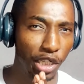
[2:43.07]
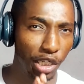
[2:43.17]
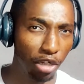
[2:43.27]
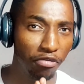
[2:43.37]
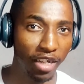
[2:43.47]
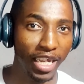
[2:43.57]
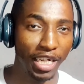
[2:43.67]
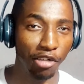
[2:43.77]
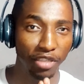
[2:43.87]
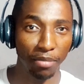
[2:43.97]
don't forget
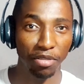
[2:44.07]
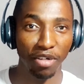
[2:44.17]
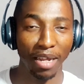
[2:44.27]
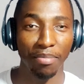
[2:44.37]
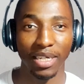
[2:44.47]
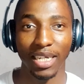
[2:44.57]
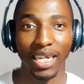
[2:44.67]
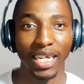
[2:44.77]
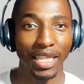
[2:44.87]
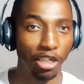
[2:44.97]
to subscribe and
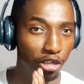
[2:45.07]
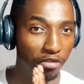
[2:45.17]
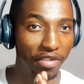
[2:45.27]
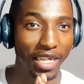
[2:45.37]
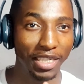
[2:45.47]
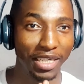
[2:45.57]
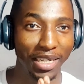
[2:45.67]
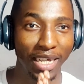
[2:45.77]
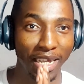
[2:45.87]
click the notification